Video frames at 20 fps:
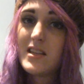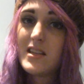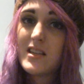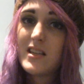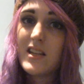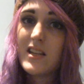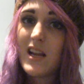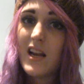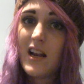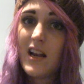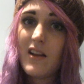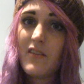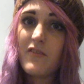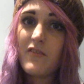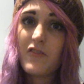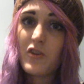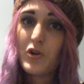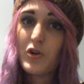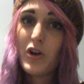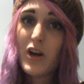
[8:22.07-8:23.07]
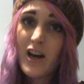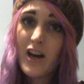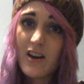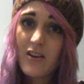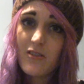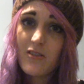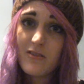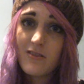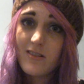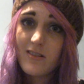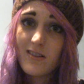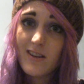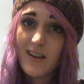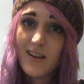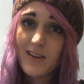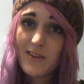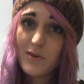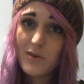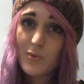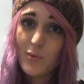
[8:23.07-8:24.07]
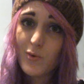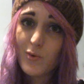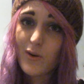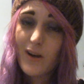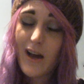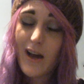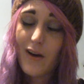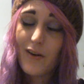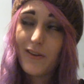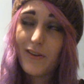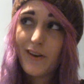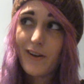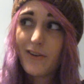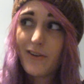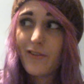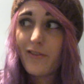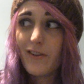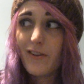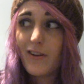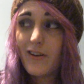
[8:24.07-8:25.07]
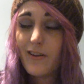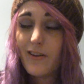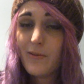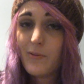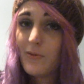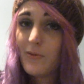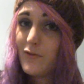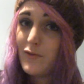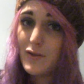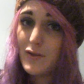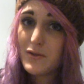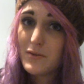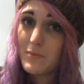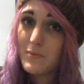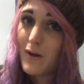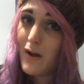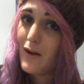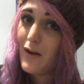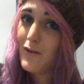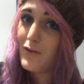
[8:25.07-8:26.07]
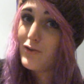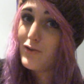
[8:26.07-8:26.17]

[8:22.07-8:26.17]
to live through hell and walk out the end of it with a smile on